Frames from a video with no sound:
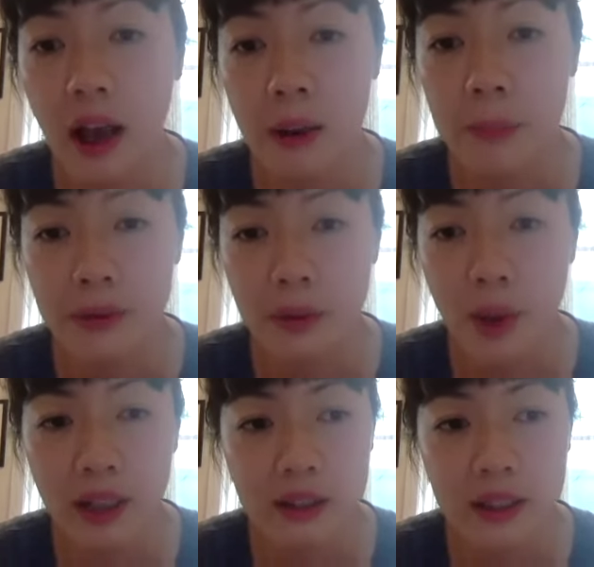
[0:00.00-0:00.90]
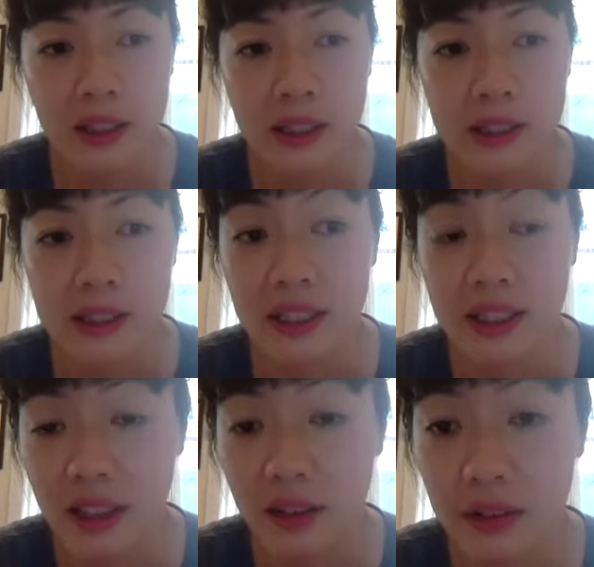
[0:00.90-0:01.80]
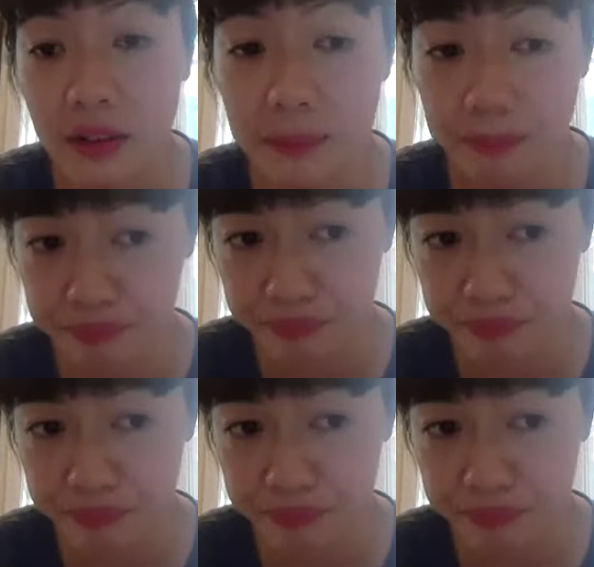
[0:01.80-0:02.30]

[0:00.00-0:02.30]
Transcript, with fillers: Um, it was widely seen as successful.